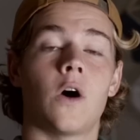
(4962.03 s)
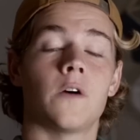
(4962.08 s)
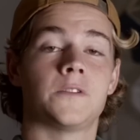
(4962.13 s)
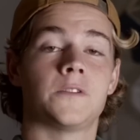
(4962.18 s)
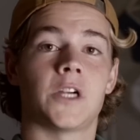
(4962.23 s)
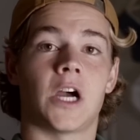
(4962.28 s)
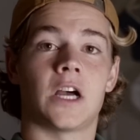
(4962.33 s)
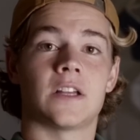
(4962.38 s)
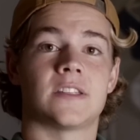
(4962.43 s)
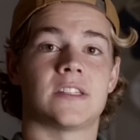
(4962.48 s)
All
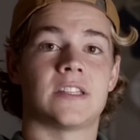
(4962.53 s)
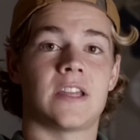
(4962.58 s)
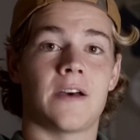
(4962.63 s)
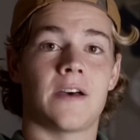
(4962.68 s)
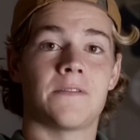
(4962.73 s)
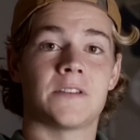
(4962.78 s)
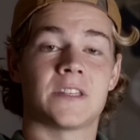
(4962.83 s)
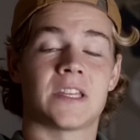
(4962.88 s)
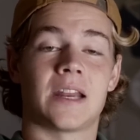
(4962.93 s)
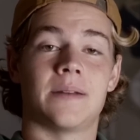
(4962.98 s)
of John's
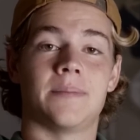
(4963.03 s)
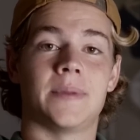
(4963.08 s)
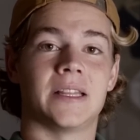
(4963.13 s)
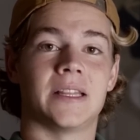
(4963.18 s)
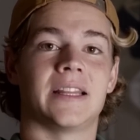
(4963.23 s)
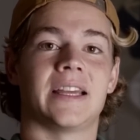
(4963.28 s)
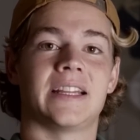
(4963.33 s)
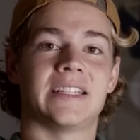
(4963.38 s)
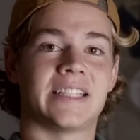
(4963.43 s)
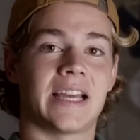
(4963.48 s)
stuff is going to
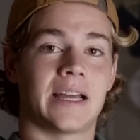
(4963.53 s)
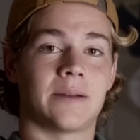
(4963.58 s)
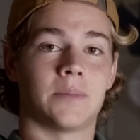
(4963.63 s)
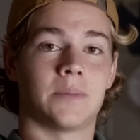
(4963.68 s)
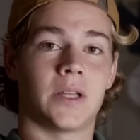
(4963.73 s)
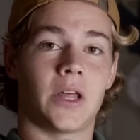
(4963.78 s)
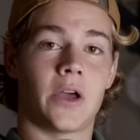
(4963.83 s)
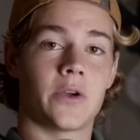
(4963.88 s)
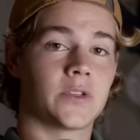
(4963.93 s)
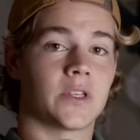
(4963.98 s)
be linked
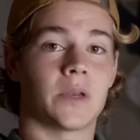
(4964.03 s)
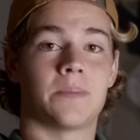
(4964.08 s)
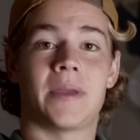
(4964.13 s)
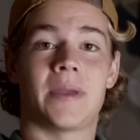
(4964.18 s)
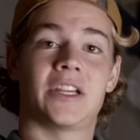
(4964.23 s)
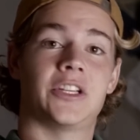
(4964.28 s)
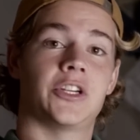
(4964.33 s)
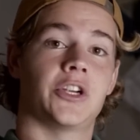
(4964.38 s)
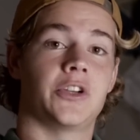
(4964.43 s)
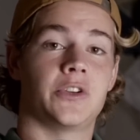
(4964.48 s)
down below, so
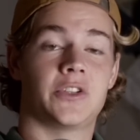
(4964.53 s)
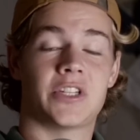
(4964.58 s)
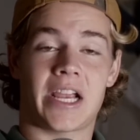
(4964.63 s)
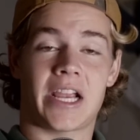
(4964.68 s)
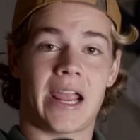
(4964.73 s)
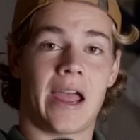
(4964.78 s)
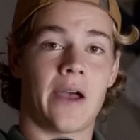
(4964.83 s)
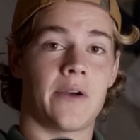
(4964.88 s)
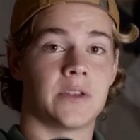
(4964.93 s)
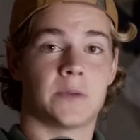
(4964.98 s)
make sure you
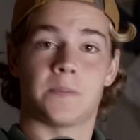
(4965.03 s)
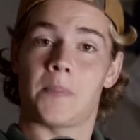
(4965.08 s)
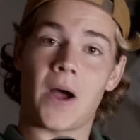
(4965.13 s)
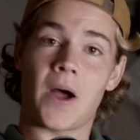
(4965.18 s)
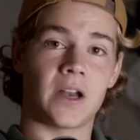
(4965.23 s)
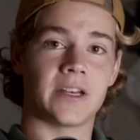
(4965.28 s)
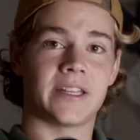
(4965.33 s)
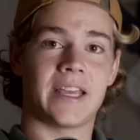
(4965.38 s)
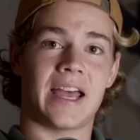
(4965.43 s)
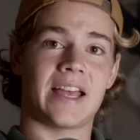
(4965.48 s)
check out his
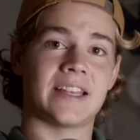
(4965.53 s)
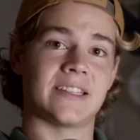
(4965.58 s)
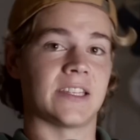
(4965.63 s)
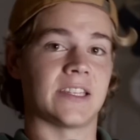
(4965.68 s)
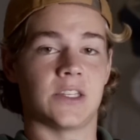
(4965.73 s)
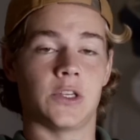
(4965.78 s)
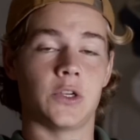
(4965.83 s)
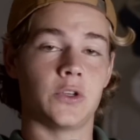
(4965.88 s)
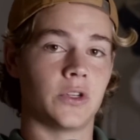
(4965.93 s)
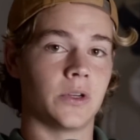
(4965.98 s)

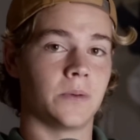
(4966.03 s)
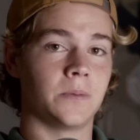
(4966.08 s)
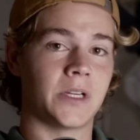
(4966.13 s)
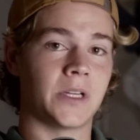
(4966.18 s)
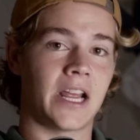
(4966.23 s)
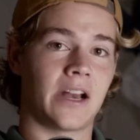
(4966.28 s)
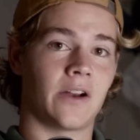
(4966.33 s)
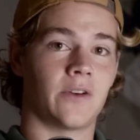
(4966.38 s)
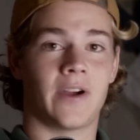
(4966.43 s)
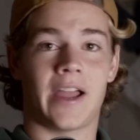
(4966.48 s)
podcast, his YouTube
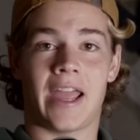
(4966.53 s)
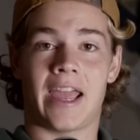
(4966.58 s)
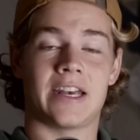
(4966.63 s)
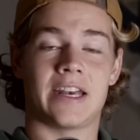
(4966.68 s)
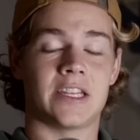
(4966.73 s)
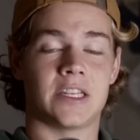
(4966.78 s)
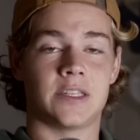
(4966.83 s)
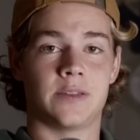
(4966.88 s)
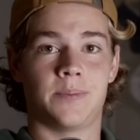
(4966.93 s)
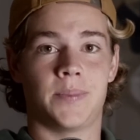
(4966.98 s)
channel,
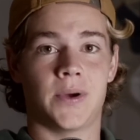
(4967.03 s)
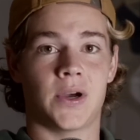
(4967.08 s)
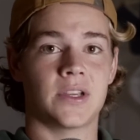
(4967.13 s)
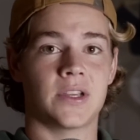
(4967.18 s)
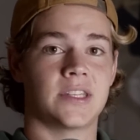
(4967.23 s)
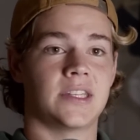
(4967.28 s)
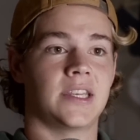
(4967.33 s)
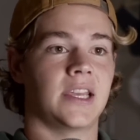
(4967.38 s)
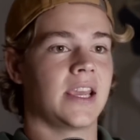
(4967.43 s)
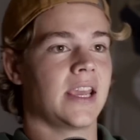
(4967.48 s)
and his
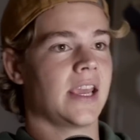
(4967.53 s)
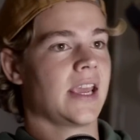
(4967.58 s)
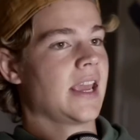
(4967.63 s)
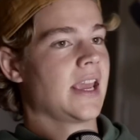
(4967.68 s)
books.